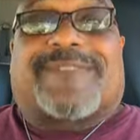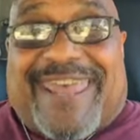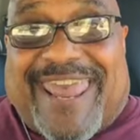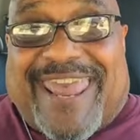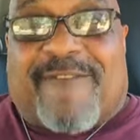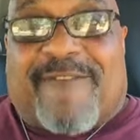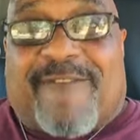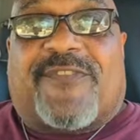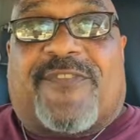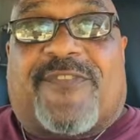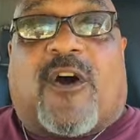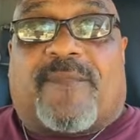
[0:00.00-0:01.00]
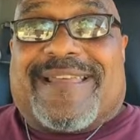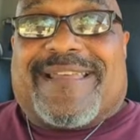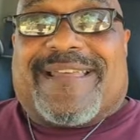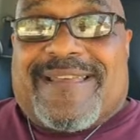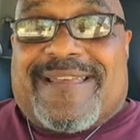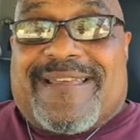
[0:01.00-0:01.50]
every thought,
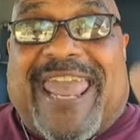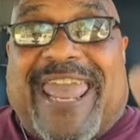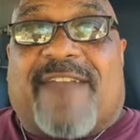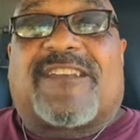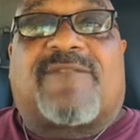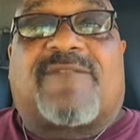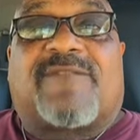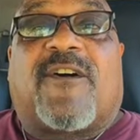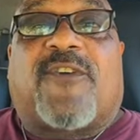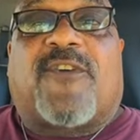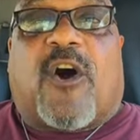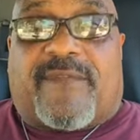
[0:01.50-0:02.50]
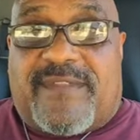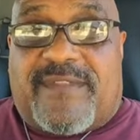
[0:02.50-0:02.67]
every sinful thought,